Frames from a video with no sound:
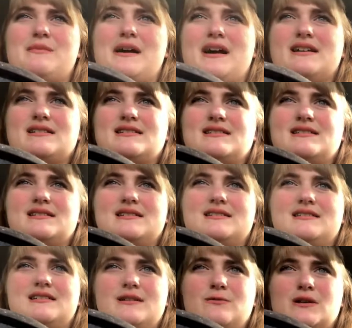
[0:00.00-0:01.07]
Maxx,
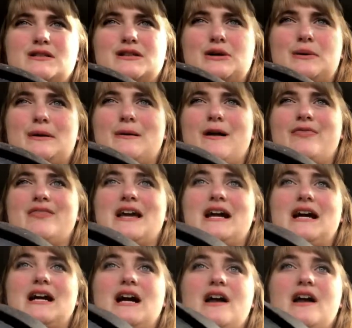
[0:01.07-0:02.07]
see what's going on there.